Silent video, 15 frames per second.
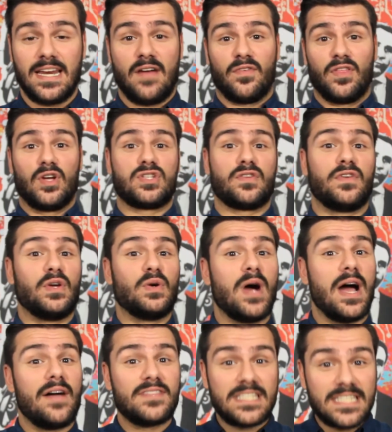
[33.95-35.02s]
Now, for those of you who
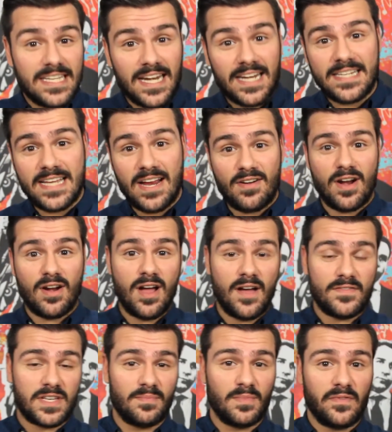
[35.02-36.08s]
haven't seen any Darren
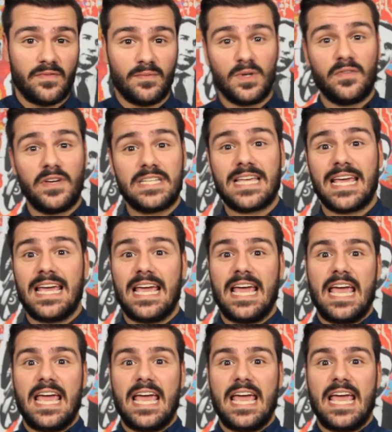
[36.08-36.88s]
Aronofsky movies,